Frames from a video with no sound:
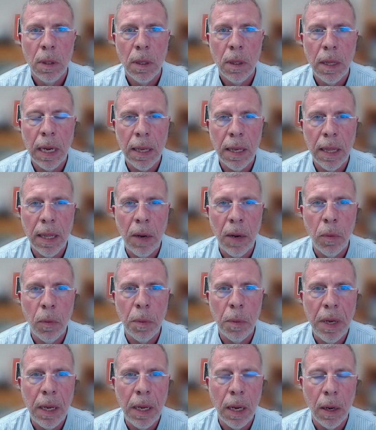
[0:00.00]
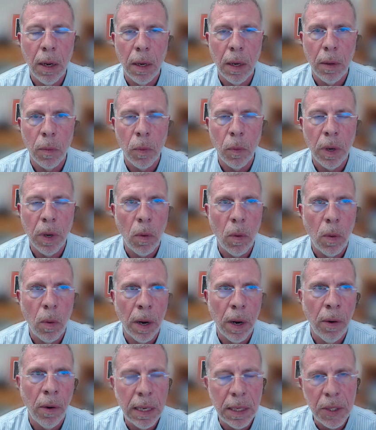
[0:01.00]
that they would be
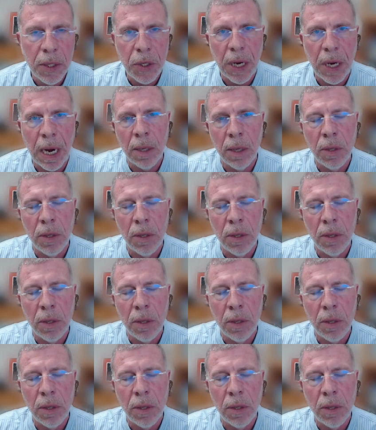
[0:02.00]
requiring challenge